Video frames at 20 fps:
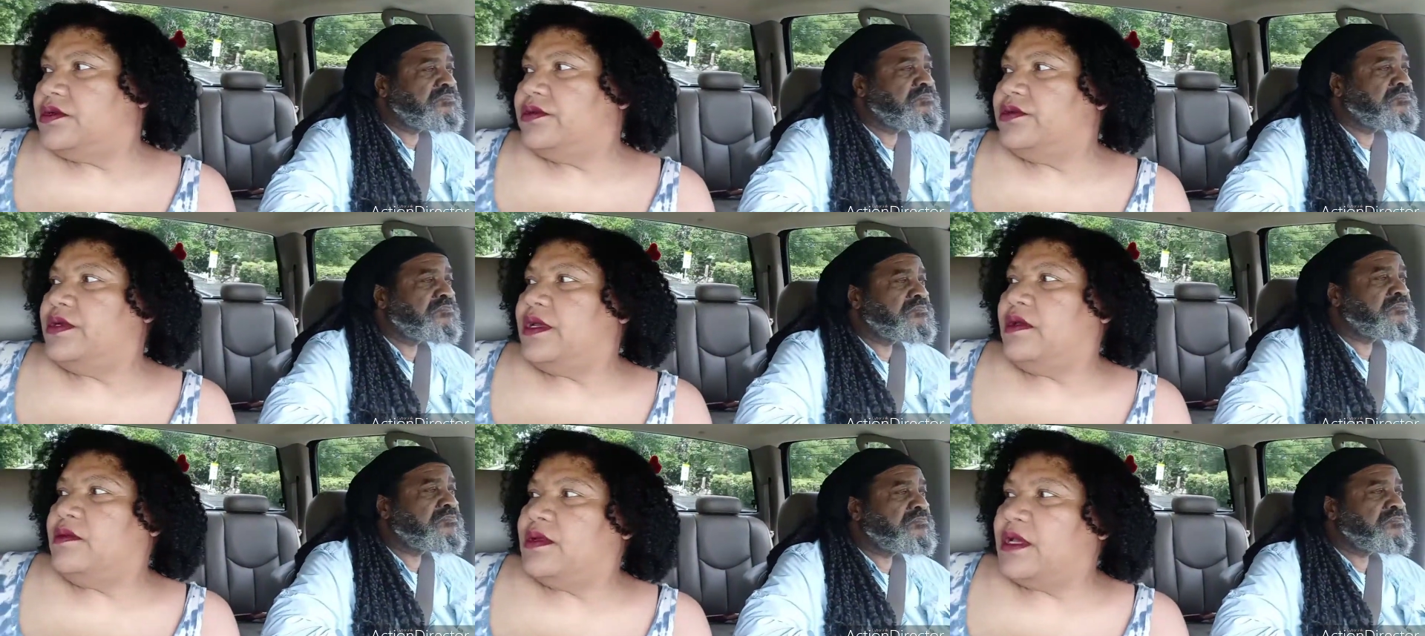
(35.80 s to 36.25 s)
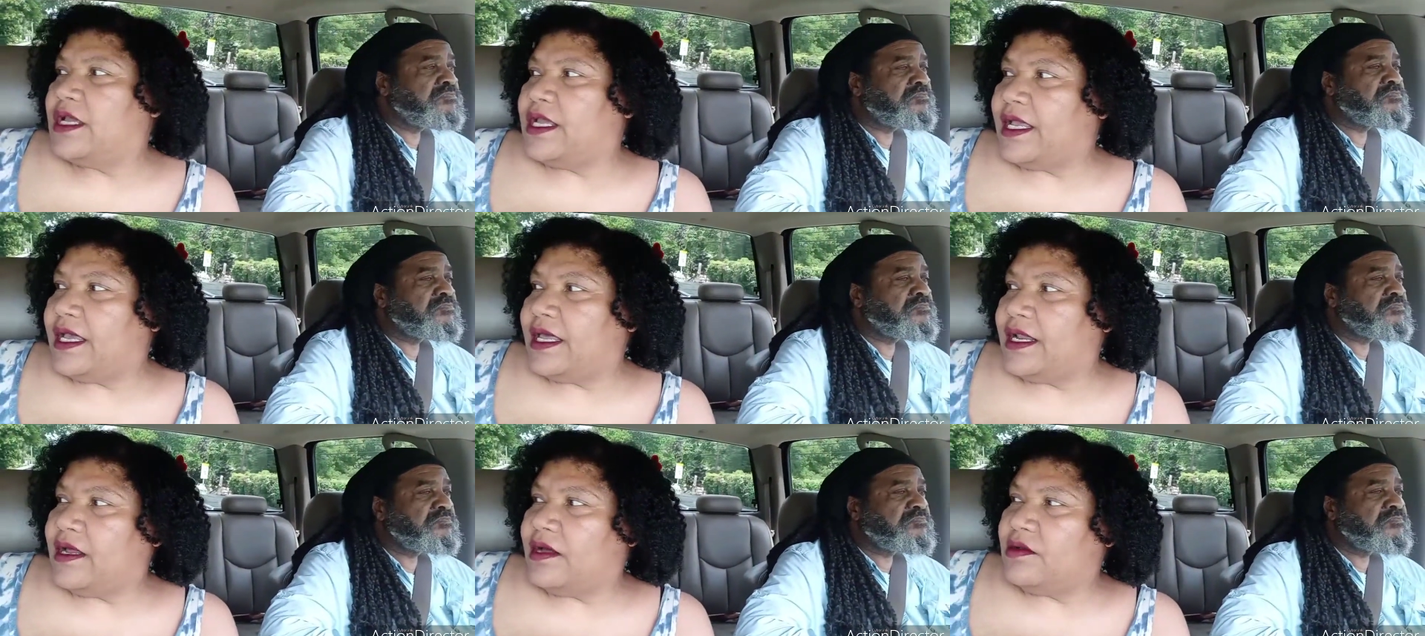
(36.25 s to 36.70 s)
Speaker 1: turn Turned,
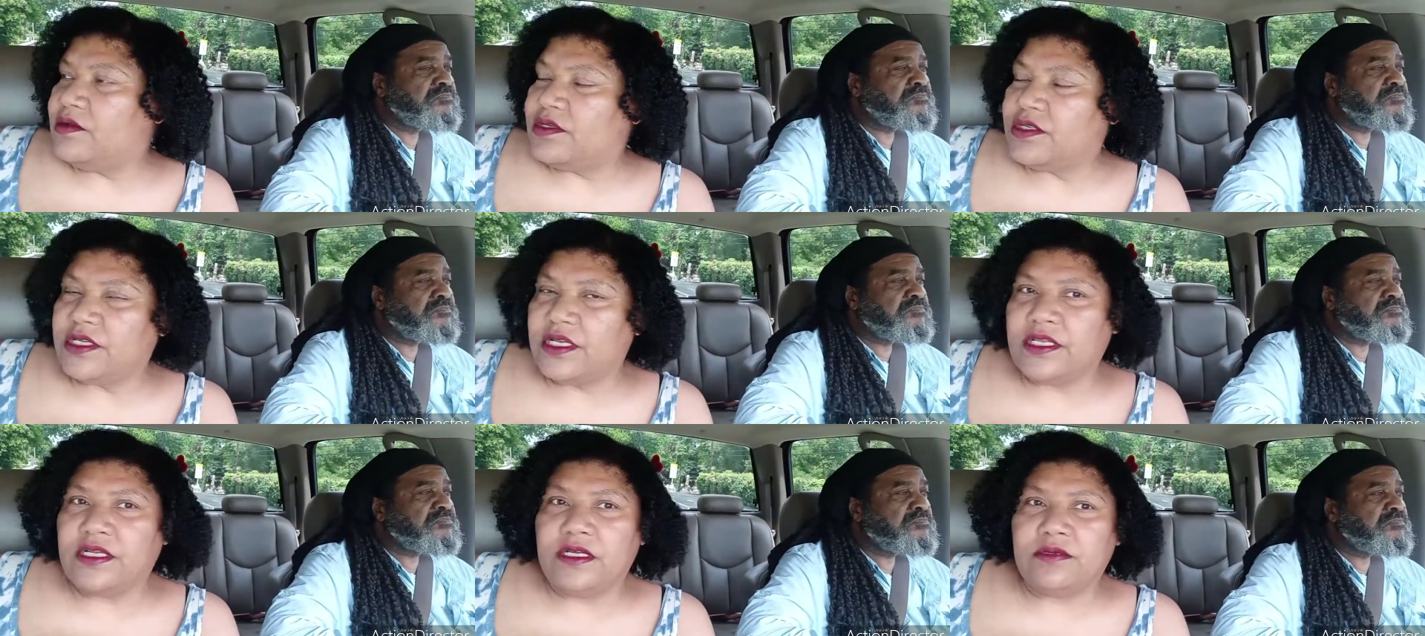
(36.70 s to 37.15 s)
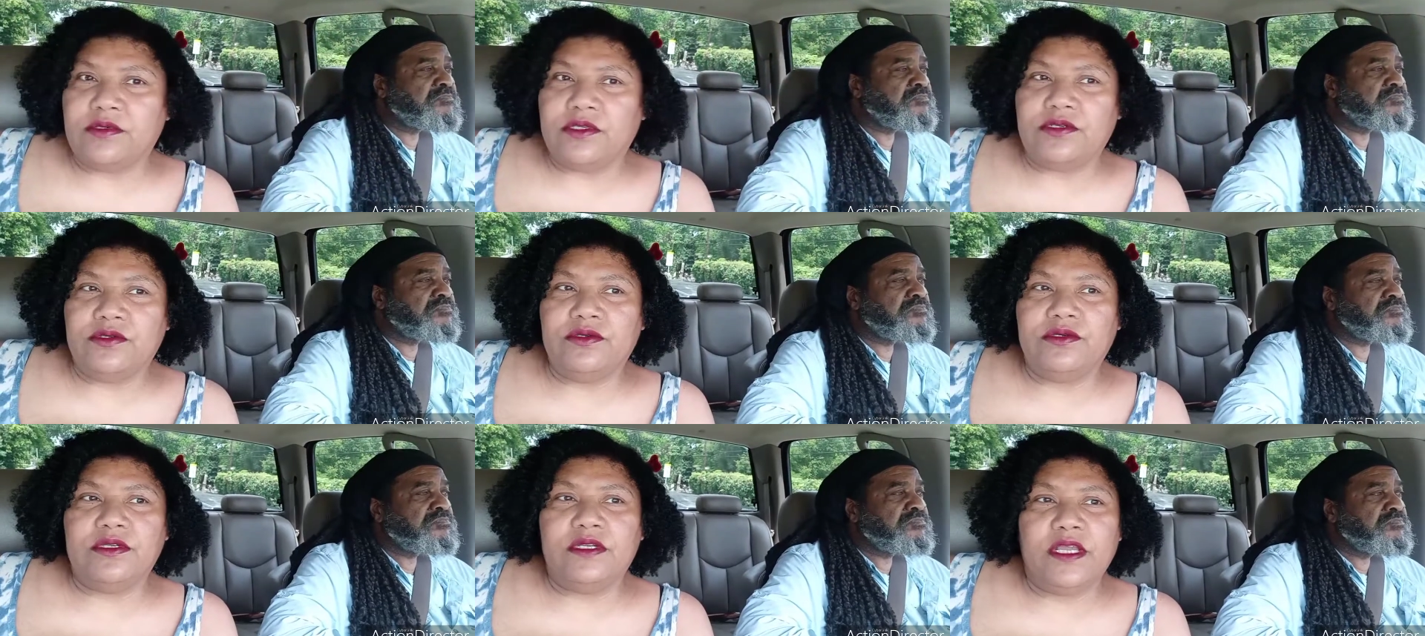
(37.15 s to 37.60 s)
uh, got all set
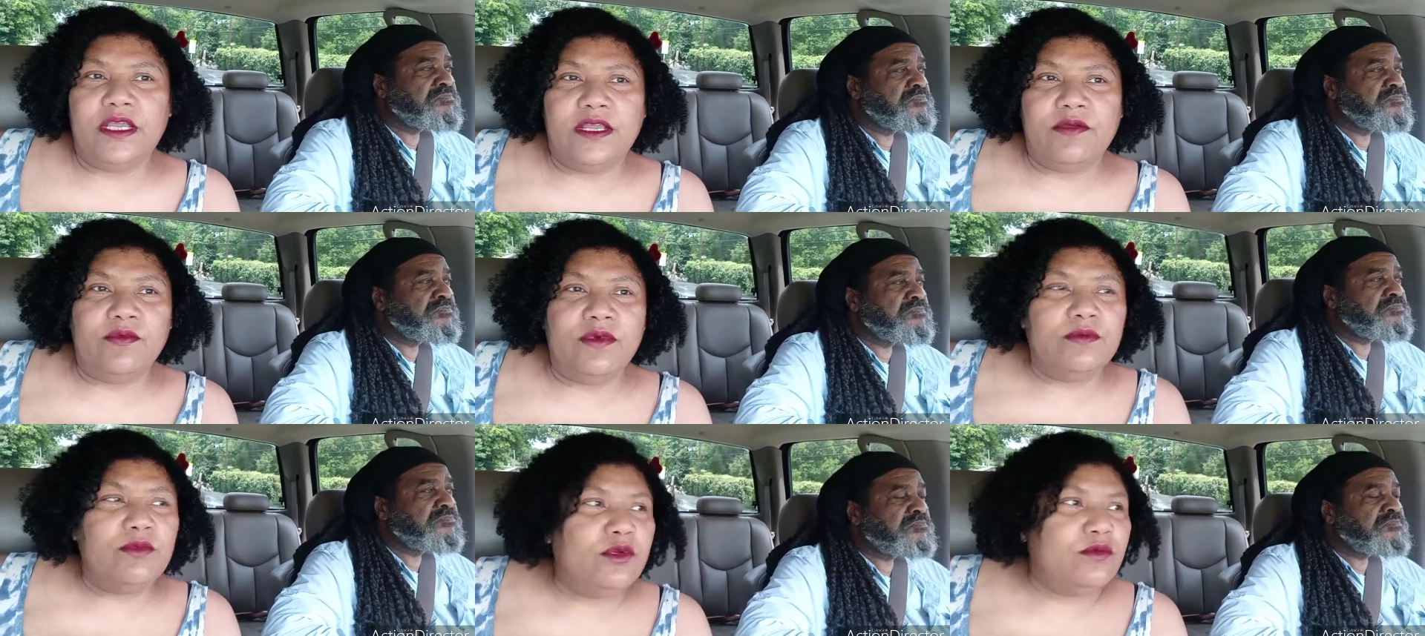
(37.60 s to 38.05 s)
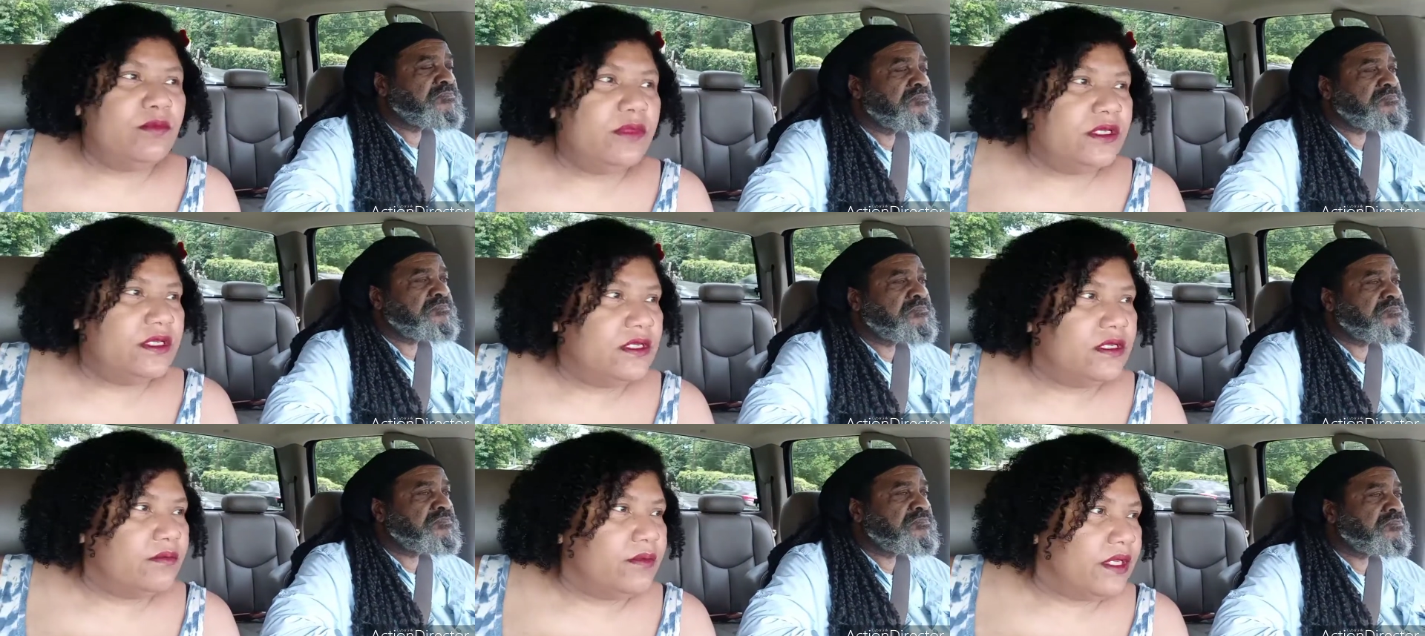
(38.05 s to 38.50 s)
up to do it, had one
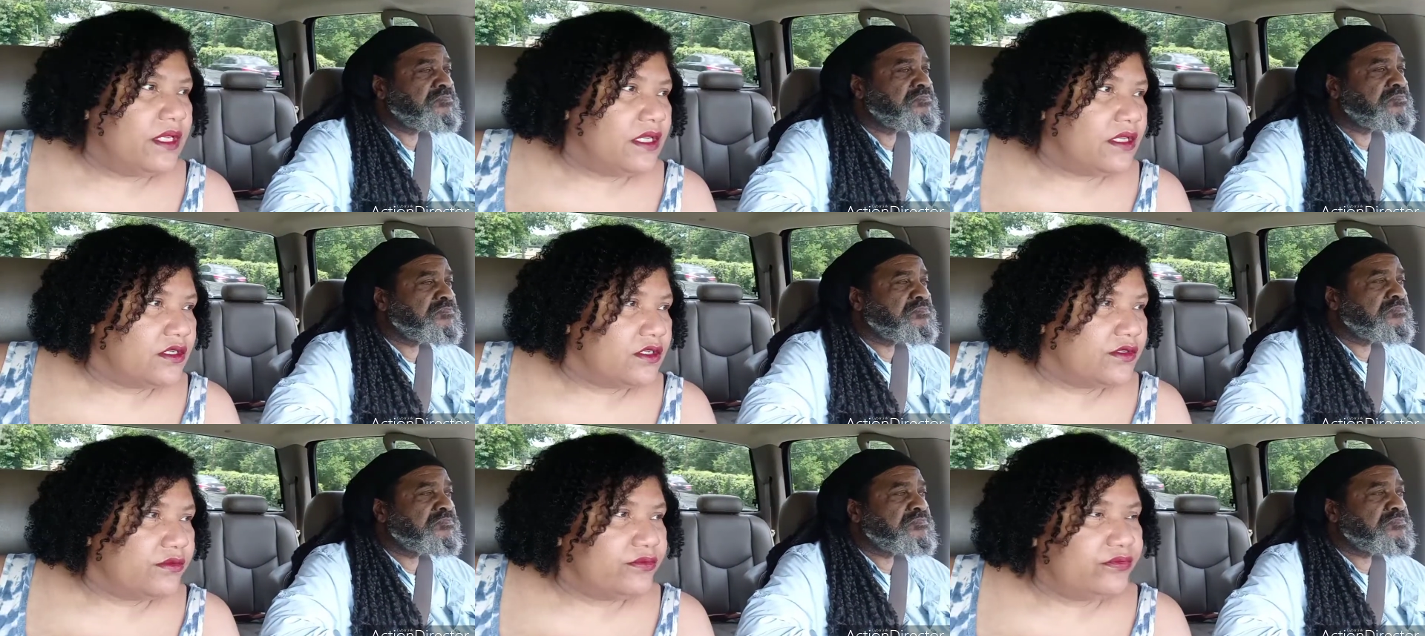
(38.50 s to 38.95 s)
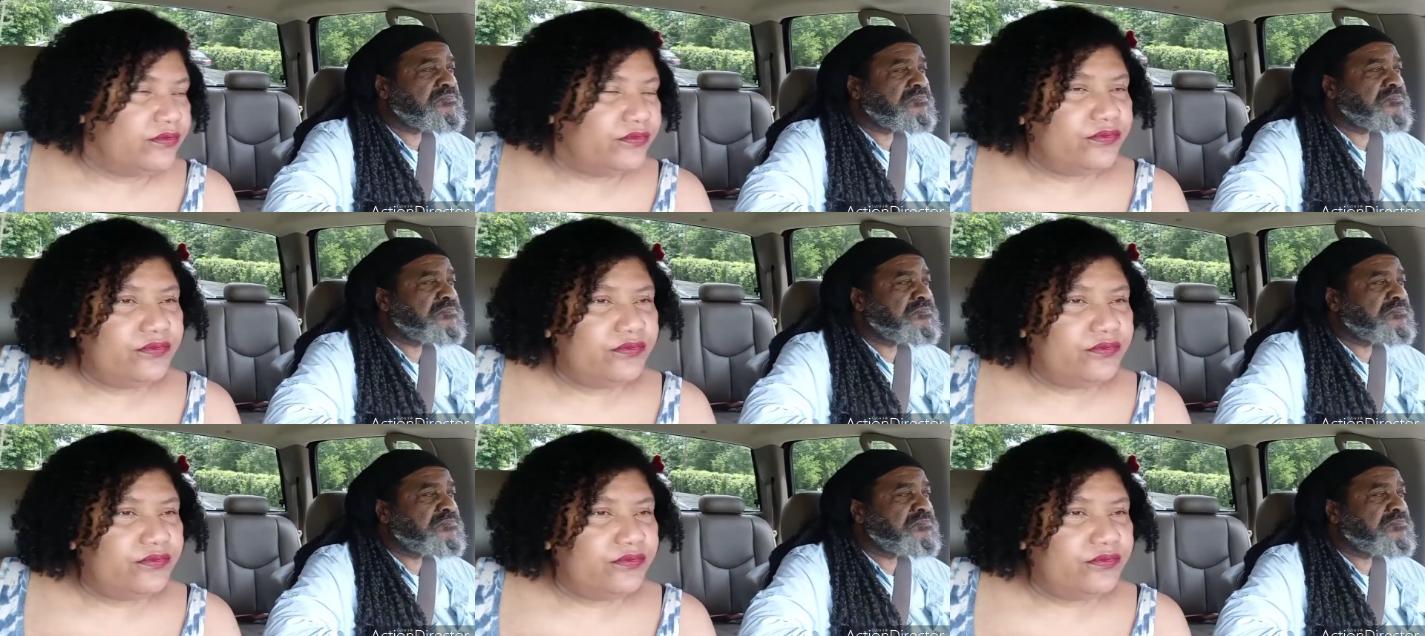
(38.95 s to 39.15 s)
more button to mash.